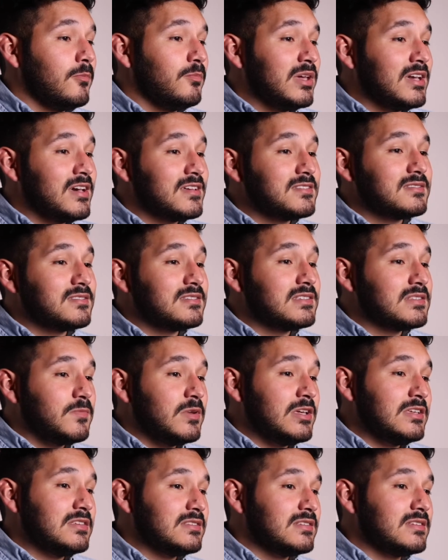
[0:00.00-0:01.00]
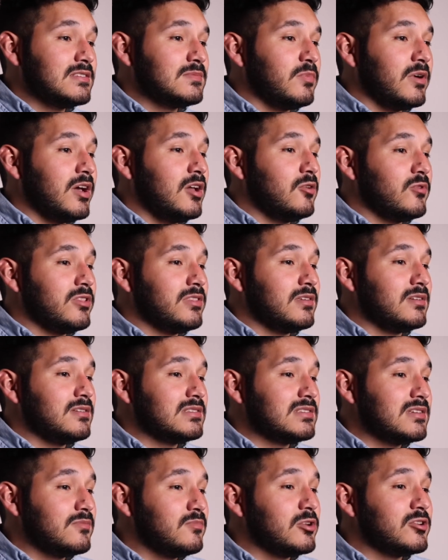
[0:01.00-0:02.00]
Because this piece is played within a
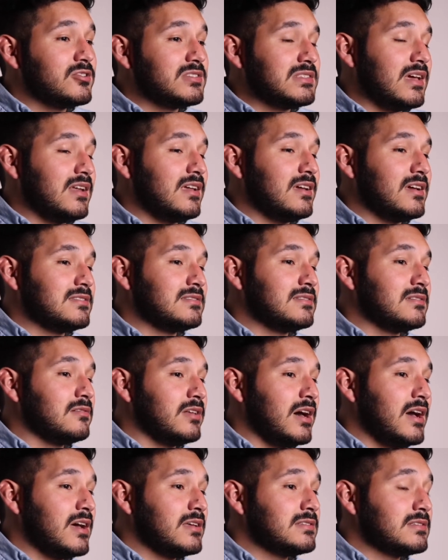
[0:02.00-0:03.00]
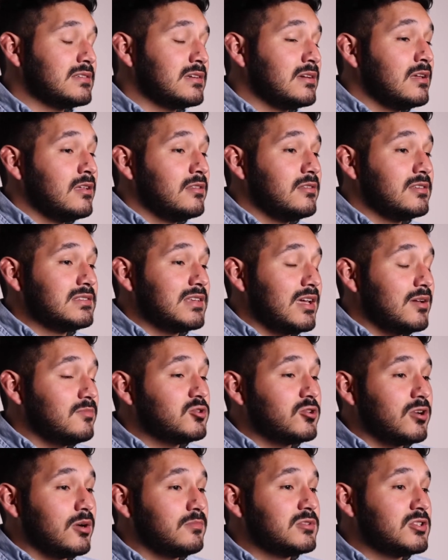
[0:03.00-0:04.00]
similar setting as the last, the same
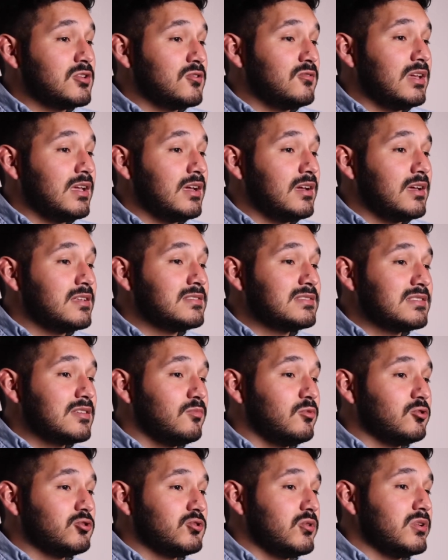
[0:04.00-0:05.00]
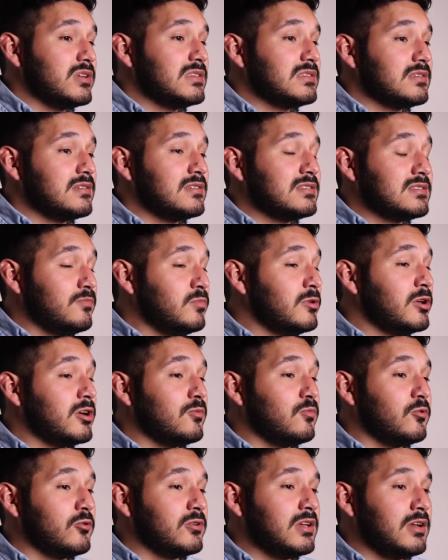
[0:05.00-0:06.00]
drum tuning and cymbal choice is
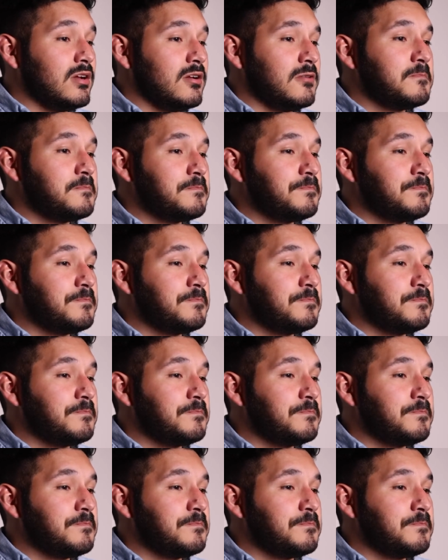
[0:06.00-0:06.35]
applicable here.